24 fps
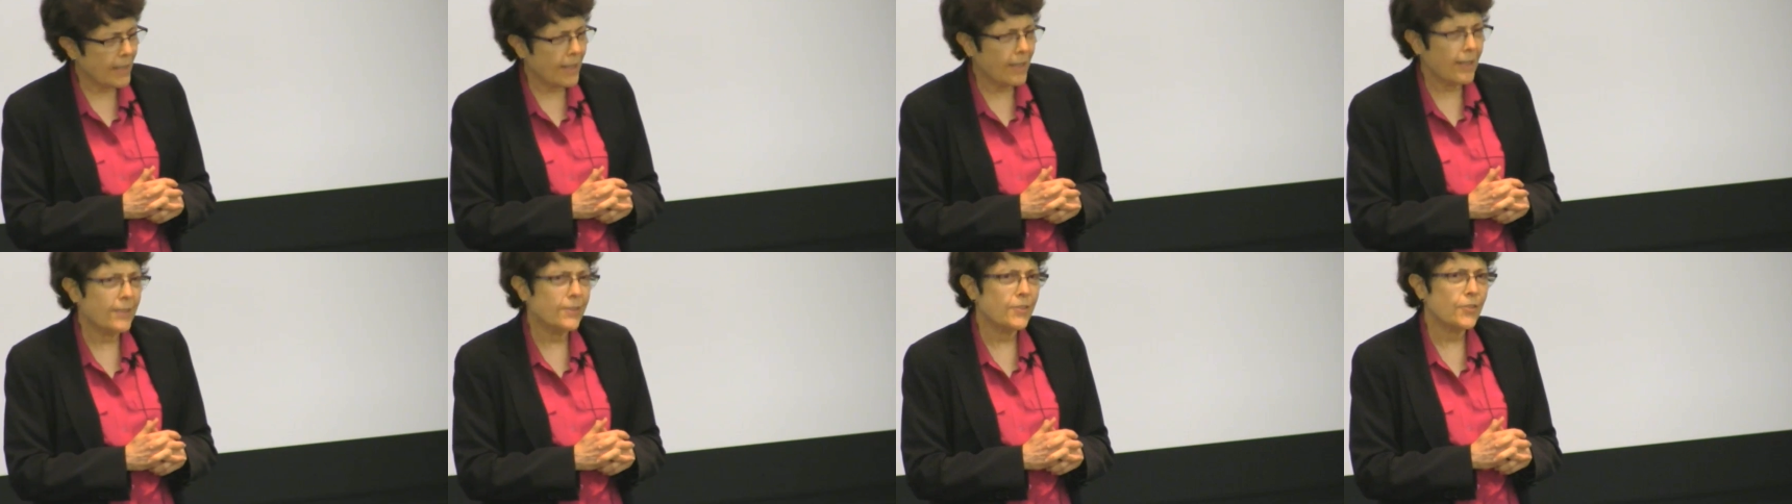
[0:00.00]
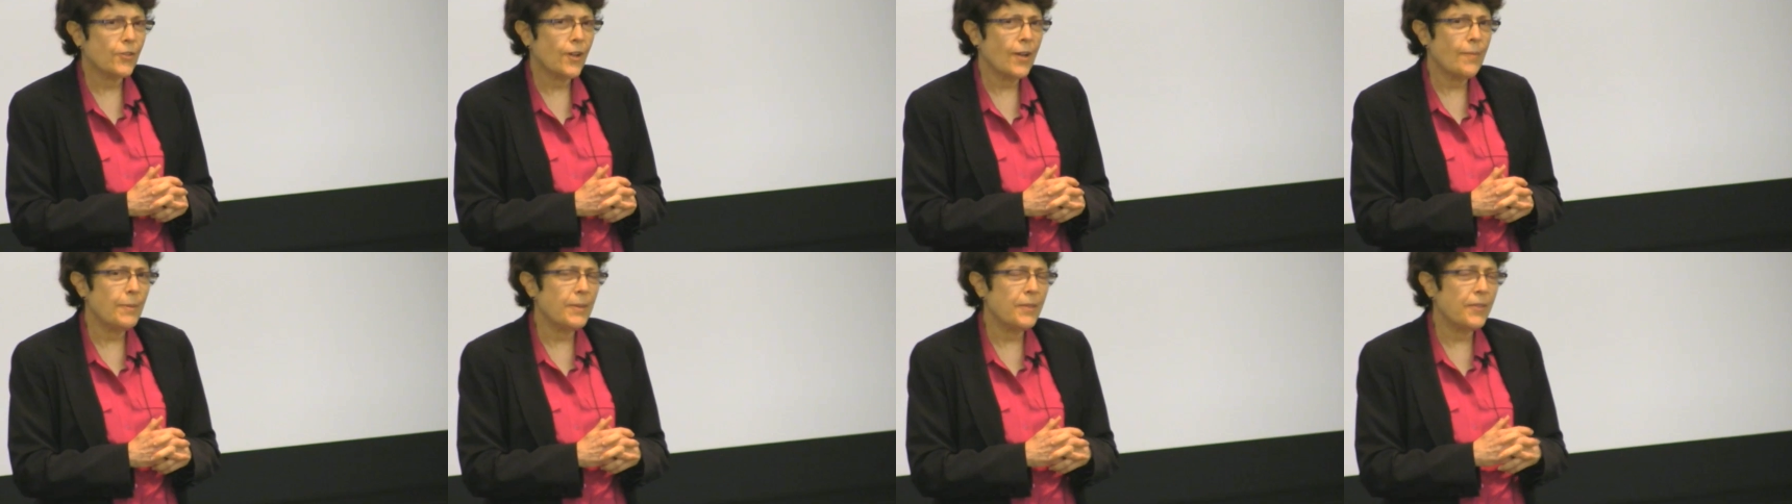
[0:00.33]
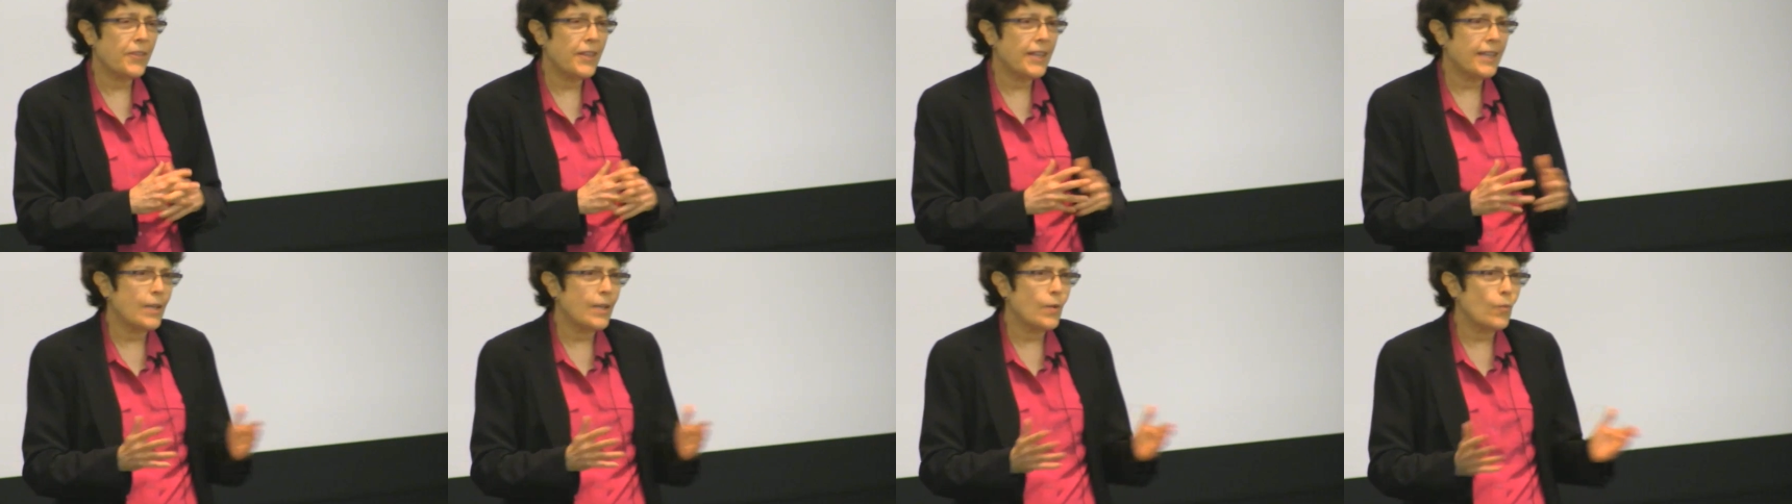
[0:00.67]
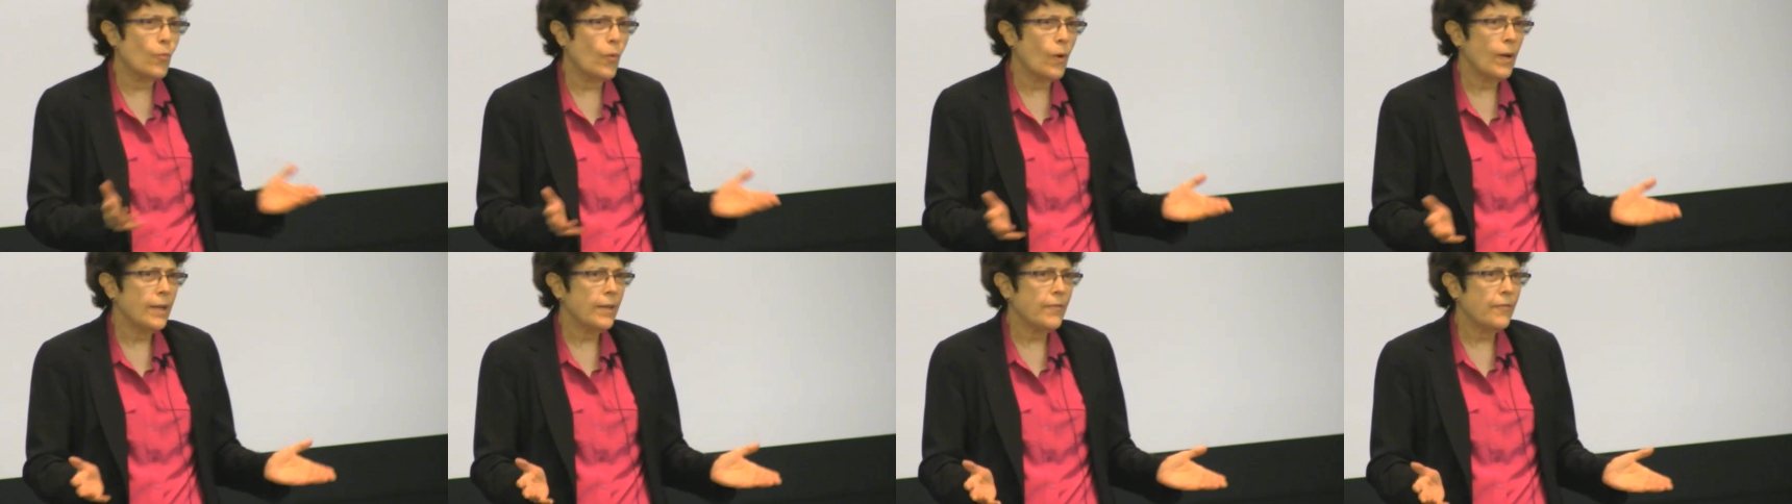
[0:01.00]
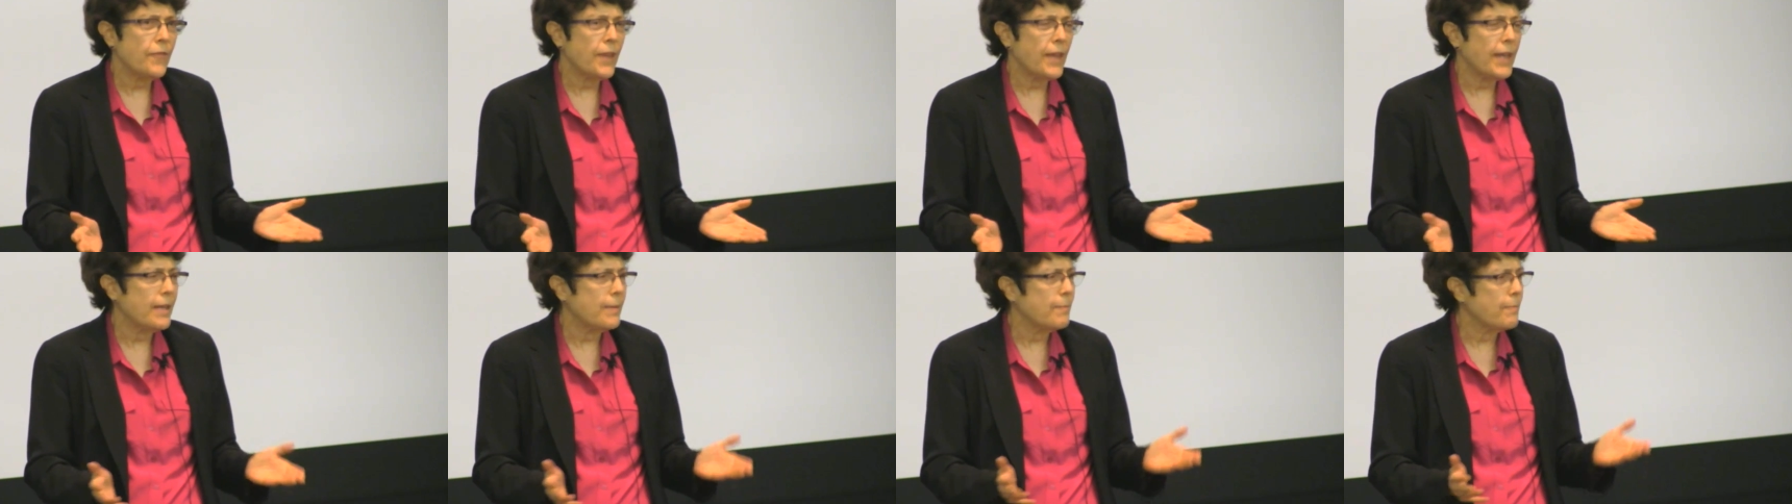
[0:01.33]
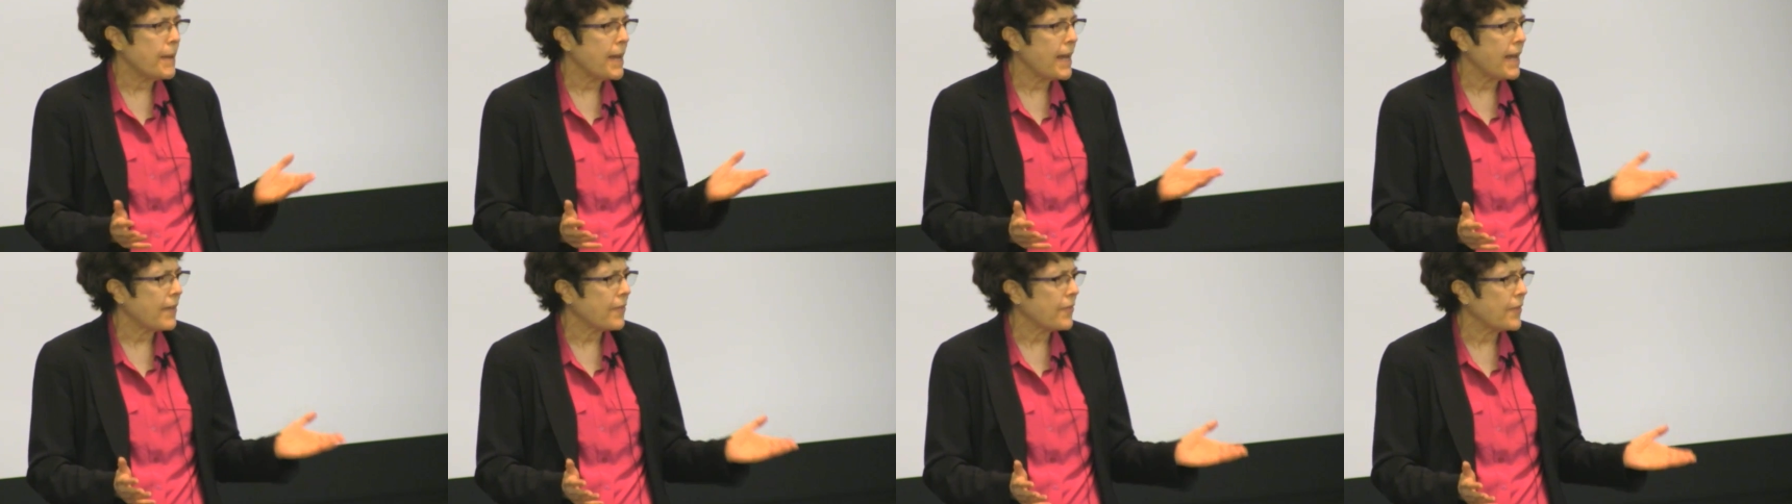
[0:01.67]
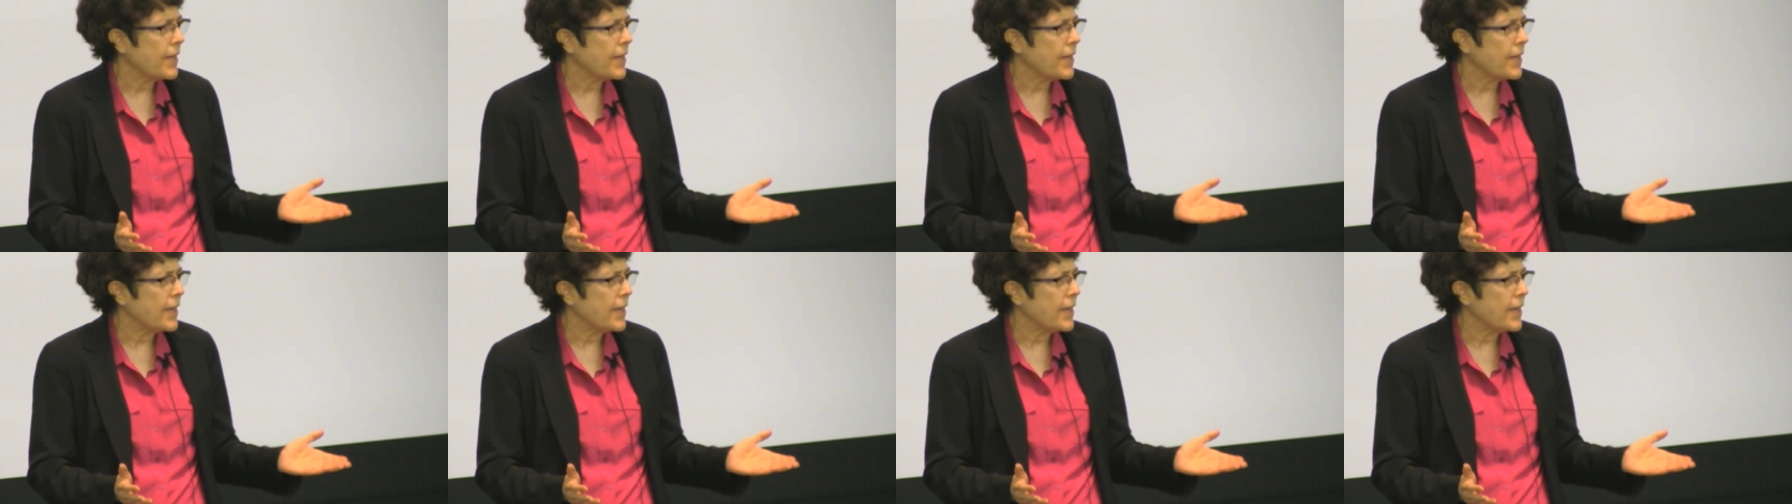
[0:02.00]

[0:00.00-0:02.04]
So I've been thinking, what if they had back